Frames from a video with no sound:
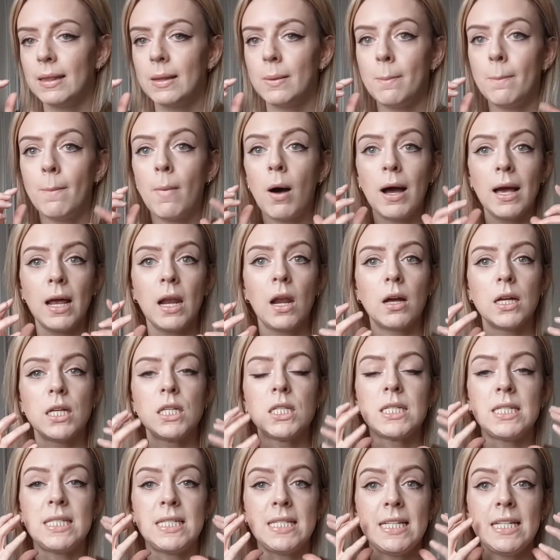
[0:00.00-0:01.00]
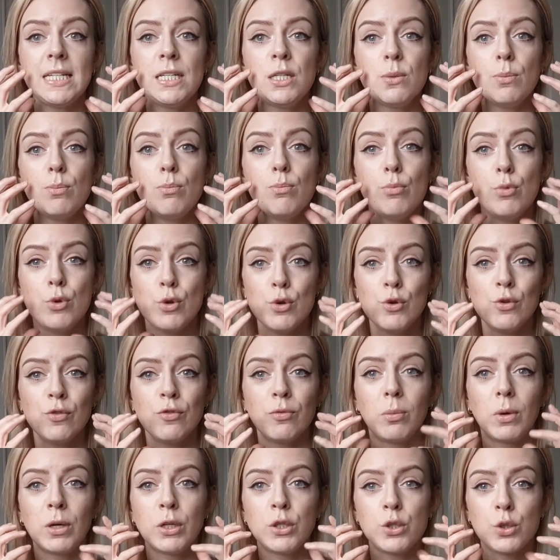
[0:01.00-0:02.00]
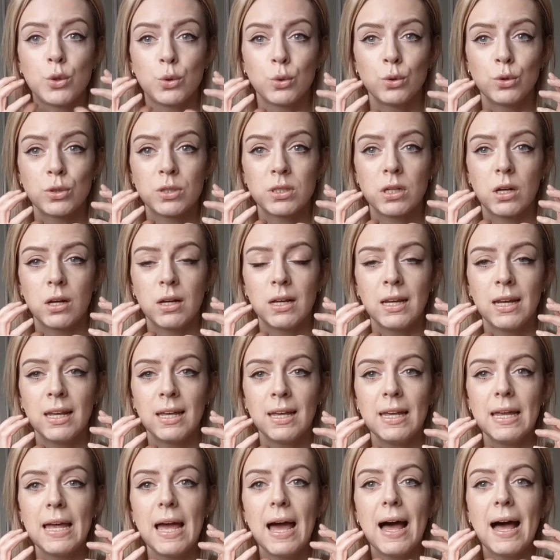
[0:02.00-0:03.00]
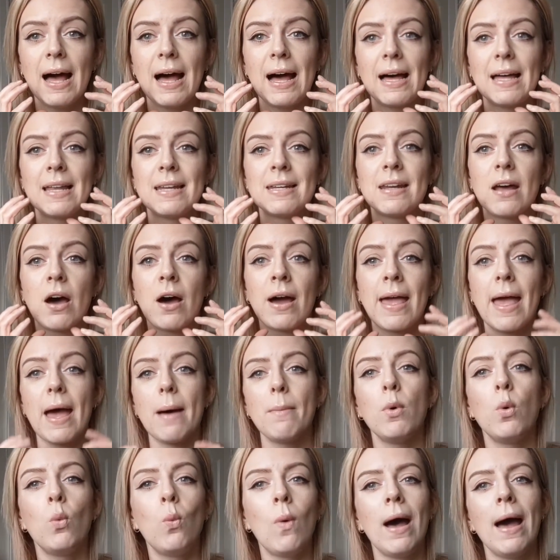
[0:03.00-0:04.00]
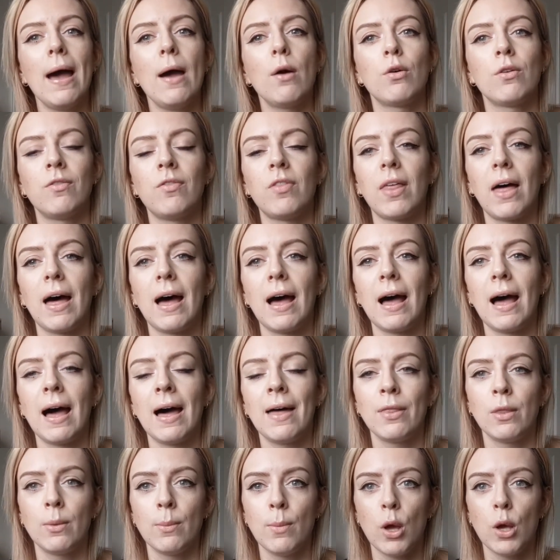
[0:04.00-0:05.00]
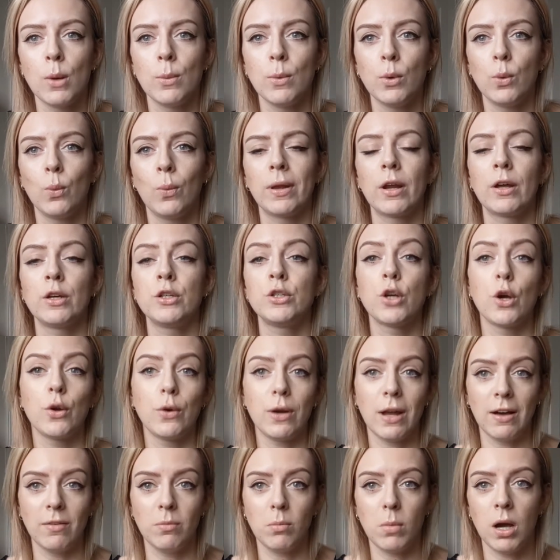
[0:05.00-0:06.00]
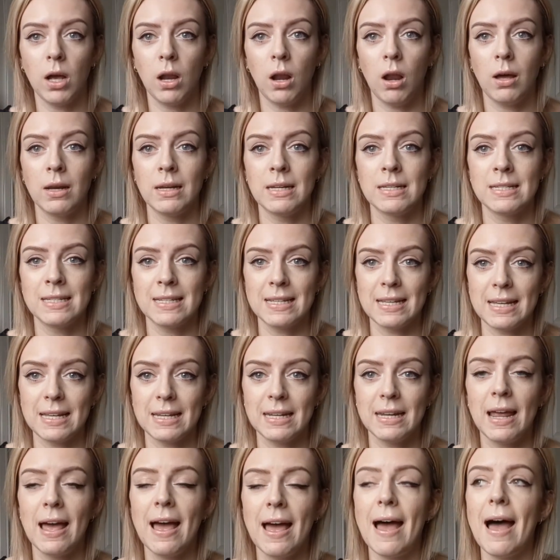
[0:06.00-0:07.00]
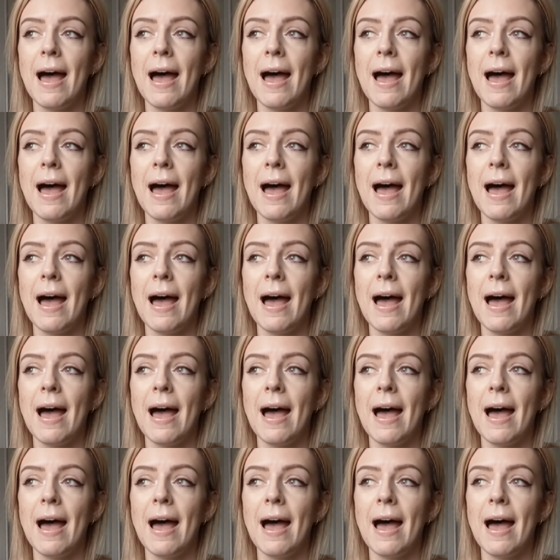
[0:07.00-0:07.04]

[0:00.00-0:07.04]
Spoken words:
my aligners did move my jaw slightly, and I am aware of that at the moment when I don't have my aligners in,